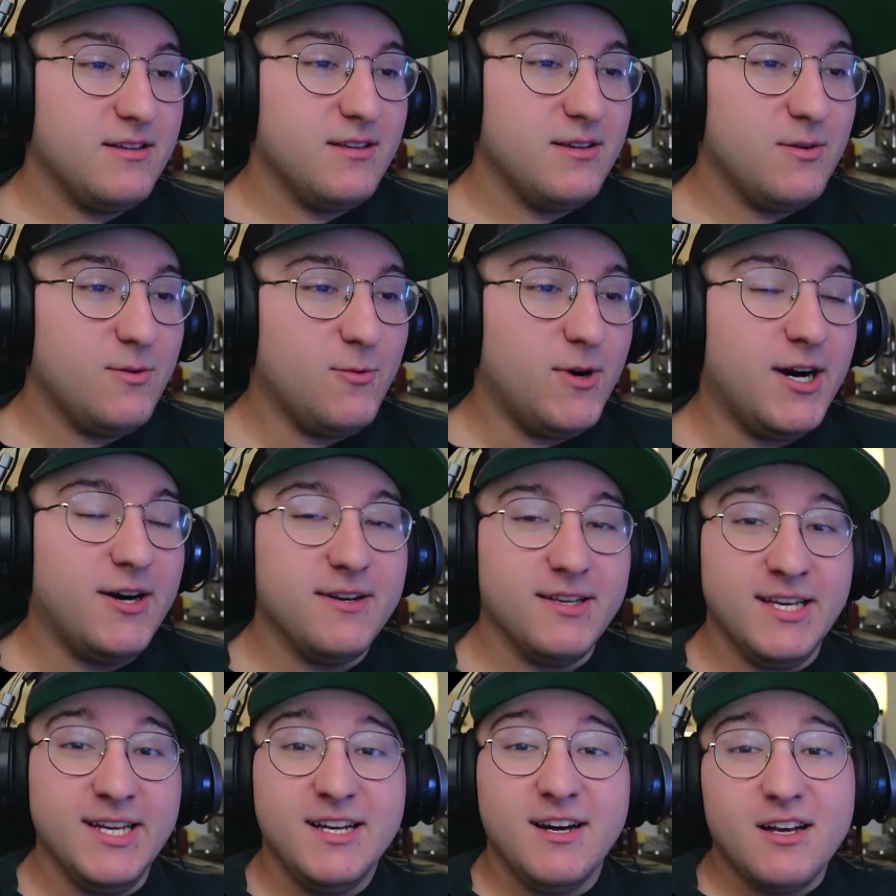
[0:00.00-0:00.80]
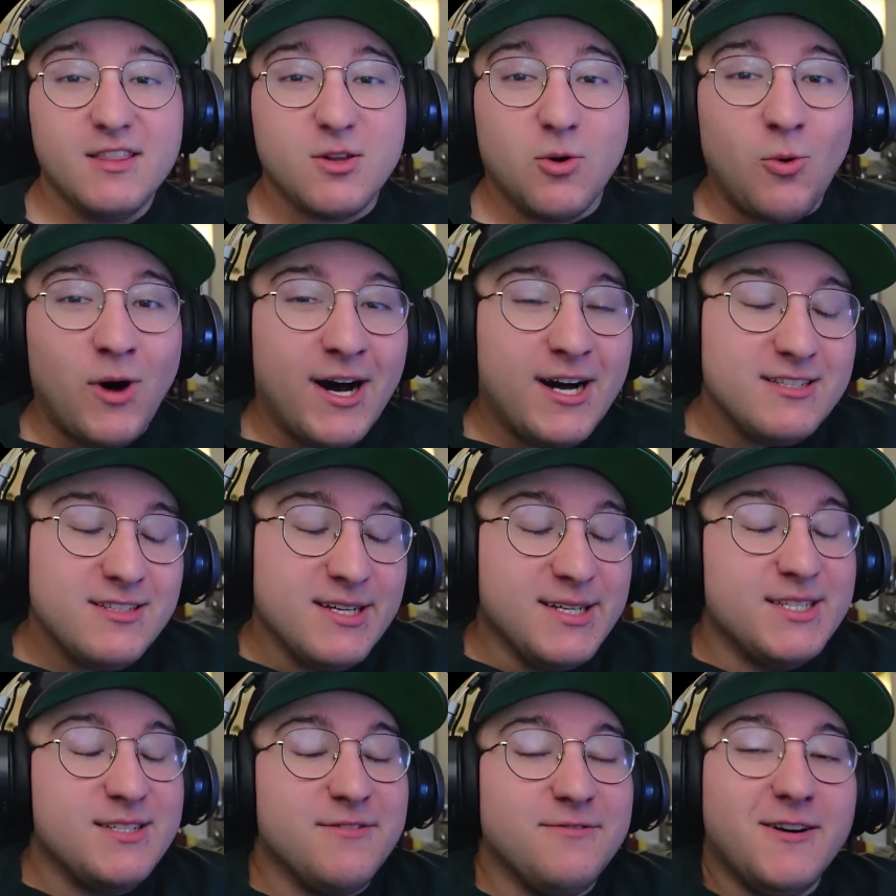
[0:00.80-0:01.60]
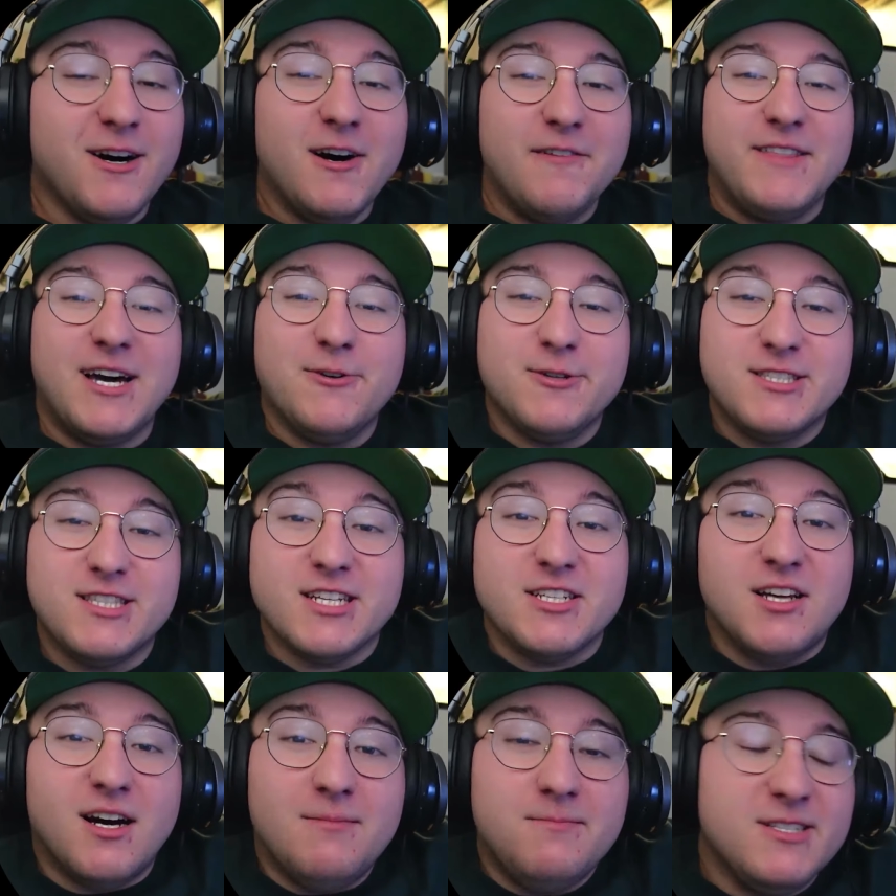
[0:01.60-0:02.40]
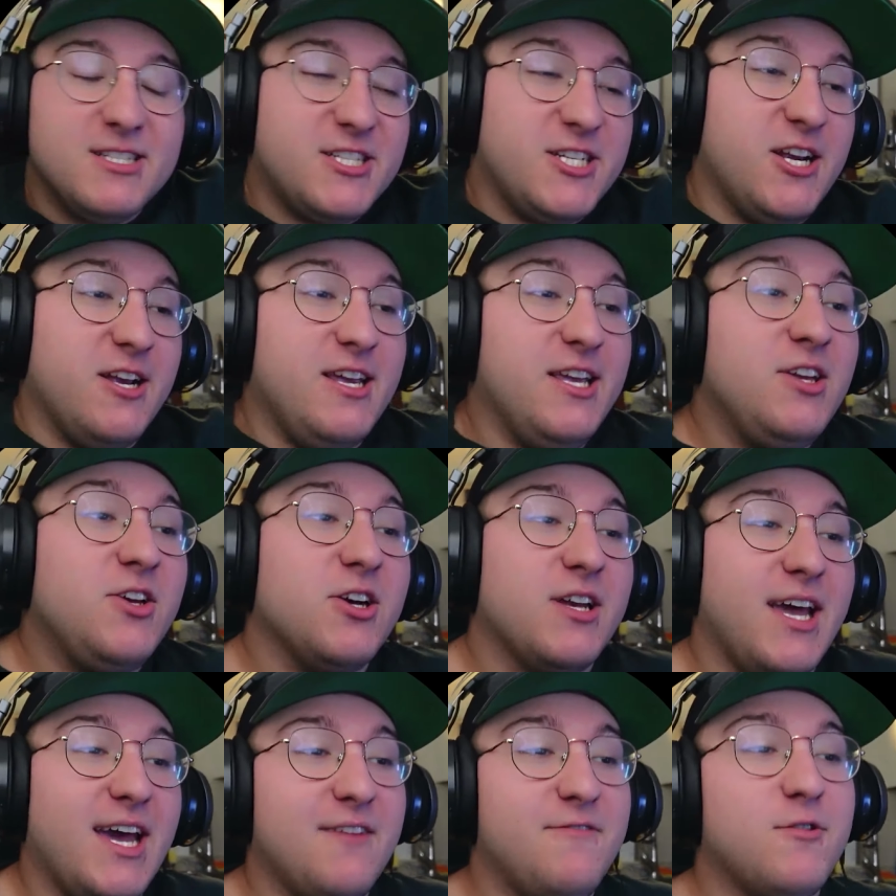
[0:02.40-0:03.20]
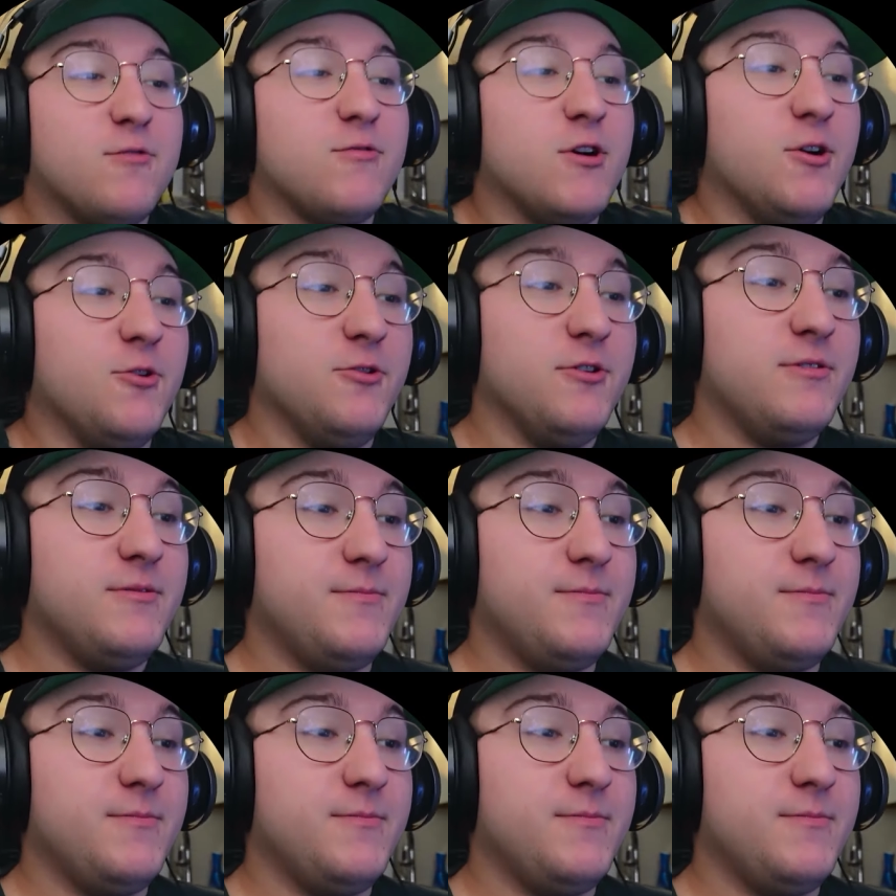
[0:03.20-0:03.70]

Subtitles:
Well, he got the wildlings involved. That was the dumbest shit he could have ever wrote.